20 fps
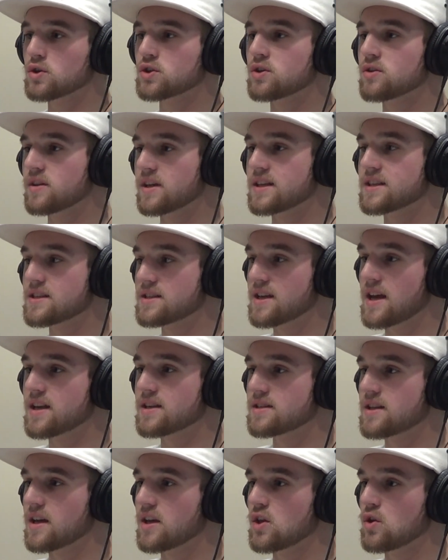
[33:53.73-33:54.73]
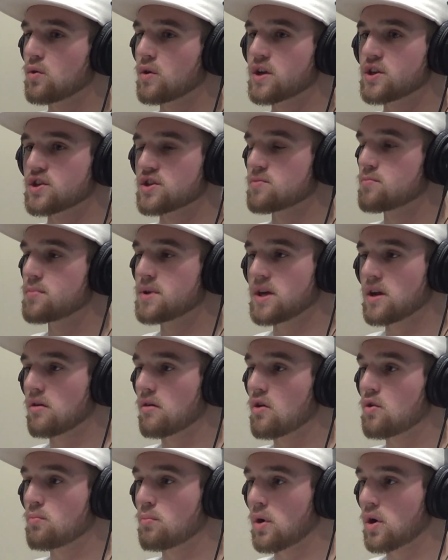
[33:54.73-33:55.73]
the culture that says that you
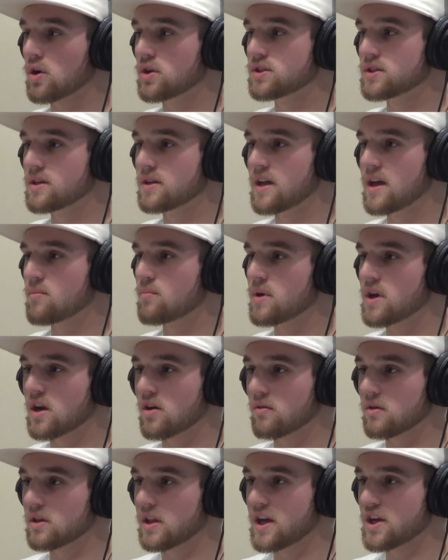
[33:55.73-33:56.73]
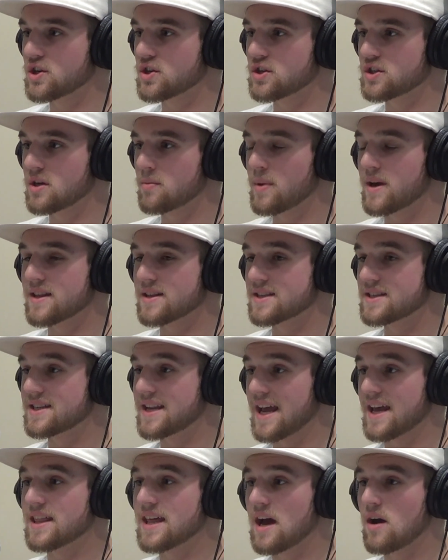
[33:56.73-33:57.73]
can just be your own person and be in a
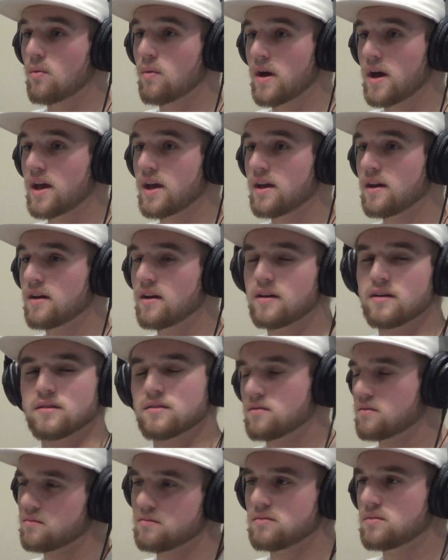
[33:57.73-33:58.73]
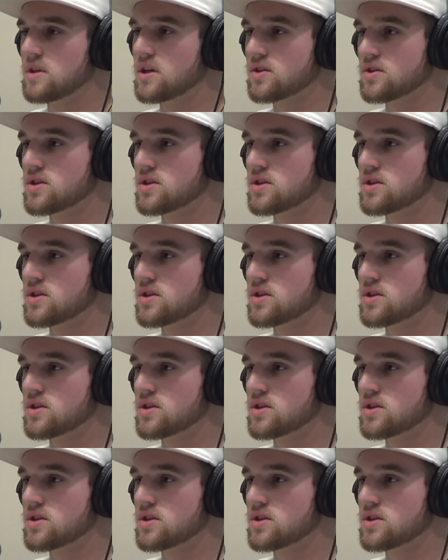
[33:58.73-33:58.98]
relationship and stay that way,